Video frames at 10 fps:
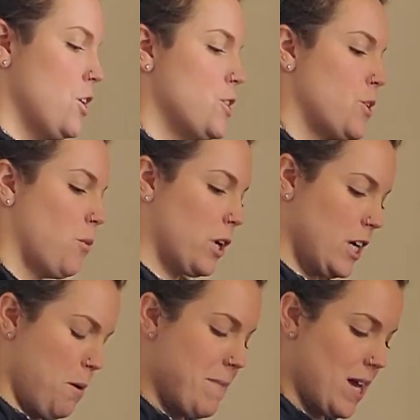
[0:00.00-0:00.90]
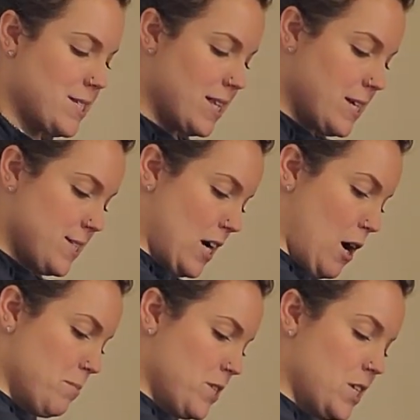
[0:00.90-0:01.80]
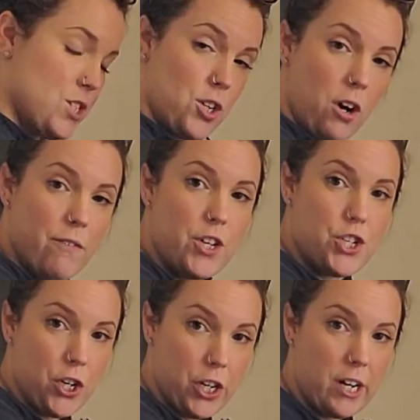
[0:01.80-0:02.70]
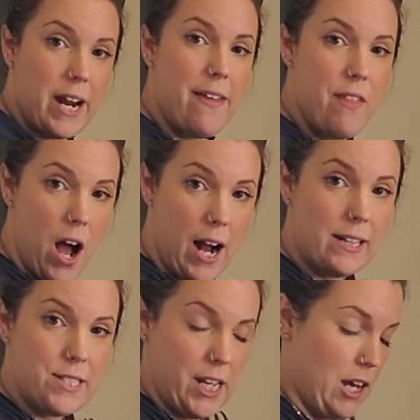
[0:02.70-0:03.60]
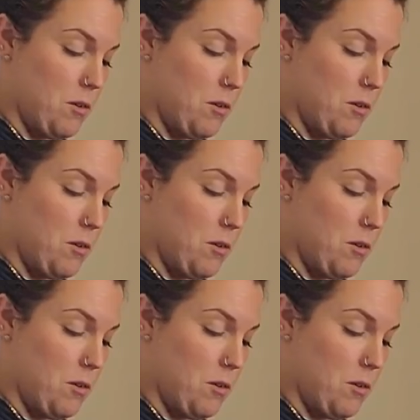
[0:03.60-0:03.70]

So we're gonna mix this up to dissolve the sugar in the hot tea.